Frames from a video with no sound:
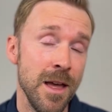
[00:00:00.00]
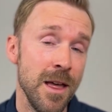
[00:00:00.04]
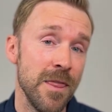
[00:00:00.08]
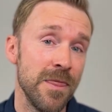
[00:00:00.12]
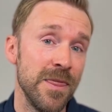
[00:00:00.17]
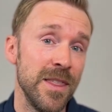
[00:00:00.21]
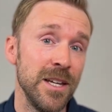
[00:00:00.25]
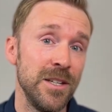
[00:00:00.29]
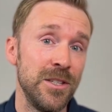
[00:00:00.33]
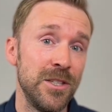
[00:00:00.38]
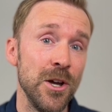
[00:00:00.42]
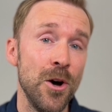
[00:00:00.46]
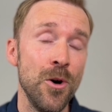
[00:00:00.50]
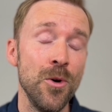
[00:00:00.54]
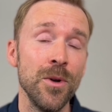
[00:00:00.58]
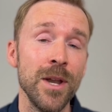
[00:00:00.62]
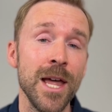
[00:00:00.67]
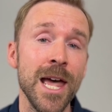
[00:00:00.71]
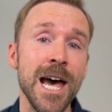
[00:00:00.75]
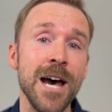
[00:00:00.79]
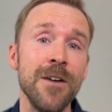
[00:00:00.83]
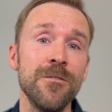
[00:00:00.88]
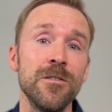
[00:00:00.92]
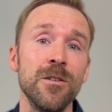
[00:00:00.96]
they don't
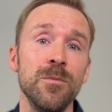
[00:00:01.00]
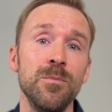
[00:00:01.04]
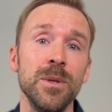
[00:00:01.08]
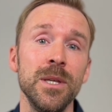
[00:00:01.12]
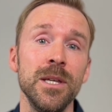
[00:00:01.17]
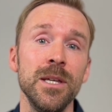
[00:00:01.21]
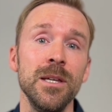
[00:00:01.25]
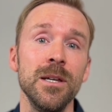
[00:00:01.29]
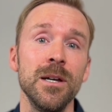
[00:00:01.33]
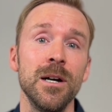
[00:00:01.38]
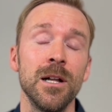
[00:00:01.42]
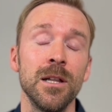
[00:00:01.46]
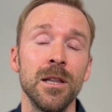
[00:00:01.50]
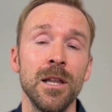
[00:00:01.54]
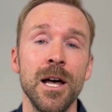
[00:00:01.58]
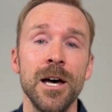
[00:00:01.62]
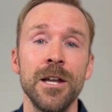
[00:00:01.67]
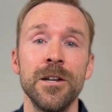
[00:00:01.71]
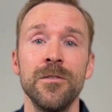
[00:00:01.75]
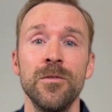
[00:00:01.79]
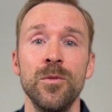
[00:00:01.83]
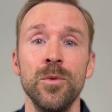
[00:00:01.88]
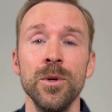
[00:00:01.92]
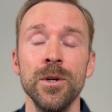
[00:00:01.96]
have to be a lot
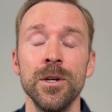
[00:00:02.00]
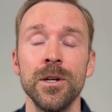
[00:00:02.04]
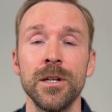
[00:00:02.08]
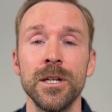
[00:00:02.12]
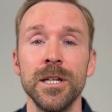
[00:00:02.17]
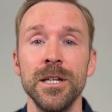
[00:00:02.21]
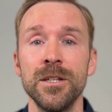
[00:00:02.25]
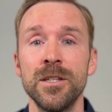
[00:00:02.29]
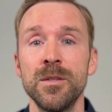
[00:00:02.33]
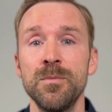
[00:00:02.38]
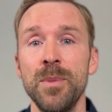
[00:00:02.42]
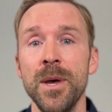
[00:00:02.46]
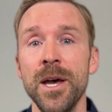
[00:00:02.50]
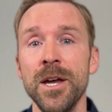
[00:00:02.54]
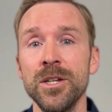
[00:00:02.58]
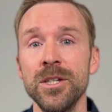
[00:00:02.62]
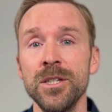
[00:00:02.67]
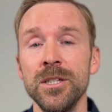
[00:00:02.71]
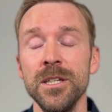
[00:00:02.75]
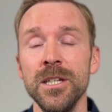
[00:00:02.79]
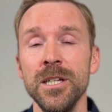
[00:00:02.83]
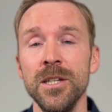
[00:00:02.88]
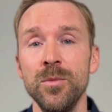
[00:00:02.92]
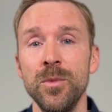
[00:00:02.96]
of work,
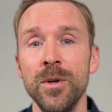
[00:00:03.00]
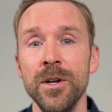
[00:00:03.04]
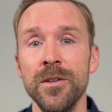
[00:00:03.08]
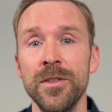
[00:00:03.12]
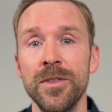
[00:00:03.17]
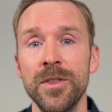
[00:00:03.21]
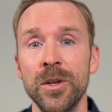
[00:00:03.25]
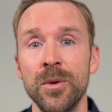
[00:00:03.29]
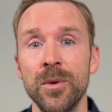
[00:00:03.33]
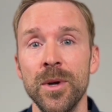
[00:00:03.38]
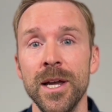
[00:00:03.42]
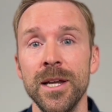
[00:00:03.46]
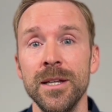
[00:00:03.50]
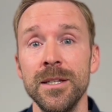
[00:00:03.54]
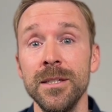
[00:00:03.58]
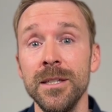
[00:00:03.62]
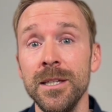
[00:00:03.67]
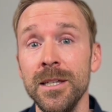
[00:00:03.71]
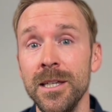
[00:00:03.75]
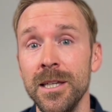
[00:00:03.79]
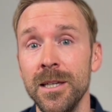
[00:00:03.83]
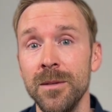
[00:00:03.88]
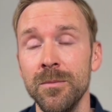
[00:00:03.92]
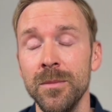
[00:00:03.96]
especially with the right
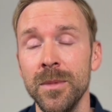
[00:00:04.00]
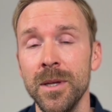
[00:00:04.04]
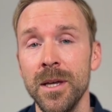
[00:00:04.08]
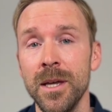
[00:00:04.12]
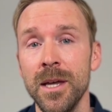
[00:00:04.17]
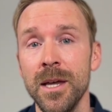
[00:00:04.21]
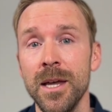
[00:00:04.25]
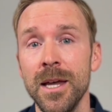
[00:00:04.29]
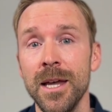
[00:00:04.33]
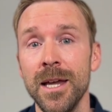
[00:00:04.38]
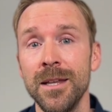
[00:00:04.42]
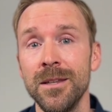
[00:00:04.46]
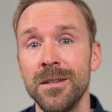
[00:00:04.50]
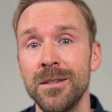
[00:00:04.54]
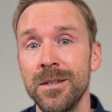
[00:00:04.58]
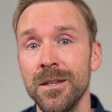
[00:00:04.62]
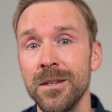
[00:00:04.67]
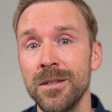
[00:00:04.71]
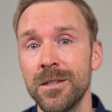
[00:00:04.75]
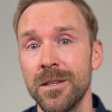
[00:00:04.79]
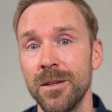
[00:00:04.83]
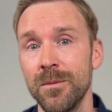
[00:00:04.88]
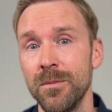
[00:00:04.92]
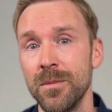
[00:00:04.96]
team and
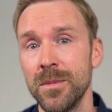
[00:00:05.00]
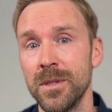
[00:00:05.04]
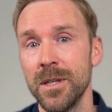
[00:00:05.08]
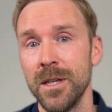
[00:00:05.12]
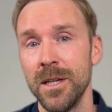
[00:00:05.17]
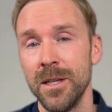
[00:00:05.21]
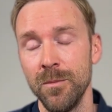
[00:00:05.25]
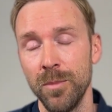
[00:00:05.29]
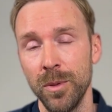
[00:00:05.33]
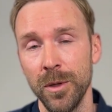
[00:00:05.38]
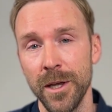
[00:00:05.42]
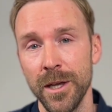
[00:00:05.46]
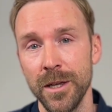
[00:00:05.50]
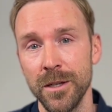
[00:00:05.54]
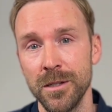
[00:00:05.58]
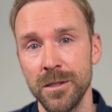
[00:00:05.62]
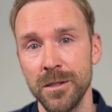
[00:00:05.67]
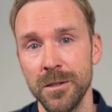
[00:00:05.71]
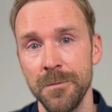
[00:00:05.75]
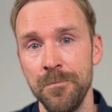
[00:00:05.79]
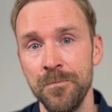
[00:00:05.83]
systems in place.